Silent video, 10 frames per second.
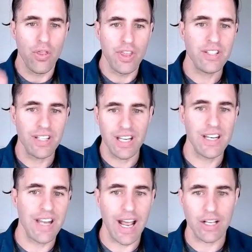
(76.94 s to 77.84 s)
This
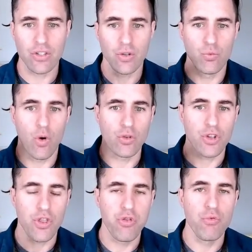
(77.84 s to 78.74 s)
index
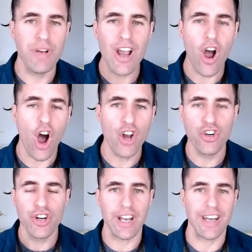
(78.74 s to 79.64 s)
rose
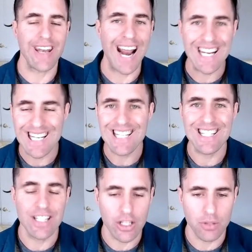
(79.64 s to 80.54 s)

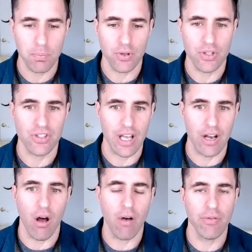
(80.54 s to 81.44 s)

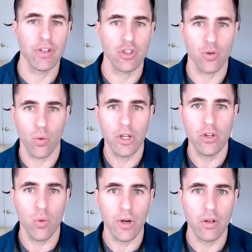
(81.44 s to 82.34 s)
396% off of its
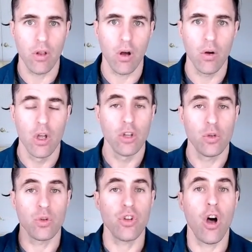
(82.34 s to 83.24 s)
2020 low
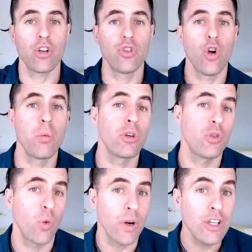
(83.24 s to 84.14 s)
to its October
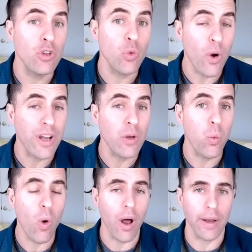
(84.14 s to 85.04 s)

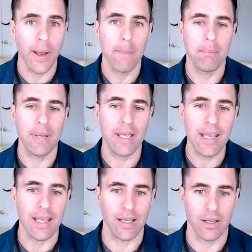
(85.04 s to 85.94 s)
2021
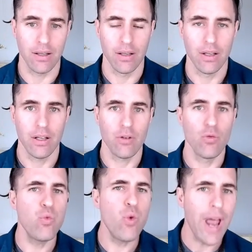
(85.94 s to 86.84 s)
peak.
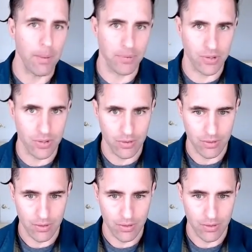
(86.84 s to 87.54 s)
Ripped.